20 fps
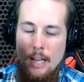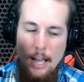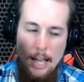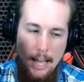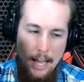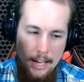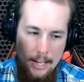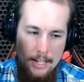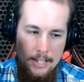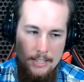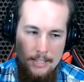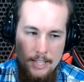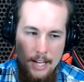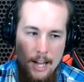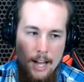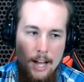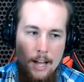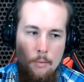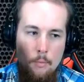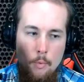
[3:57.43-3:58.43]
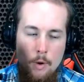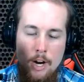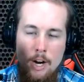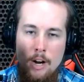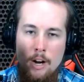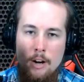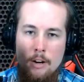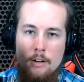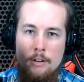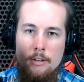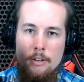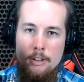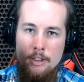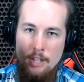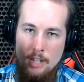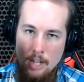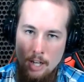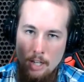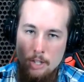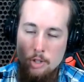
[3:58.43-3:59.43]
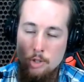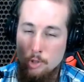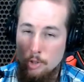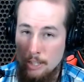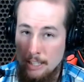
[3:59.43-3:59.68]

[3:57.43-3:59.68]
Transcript: At a time where the country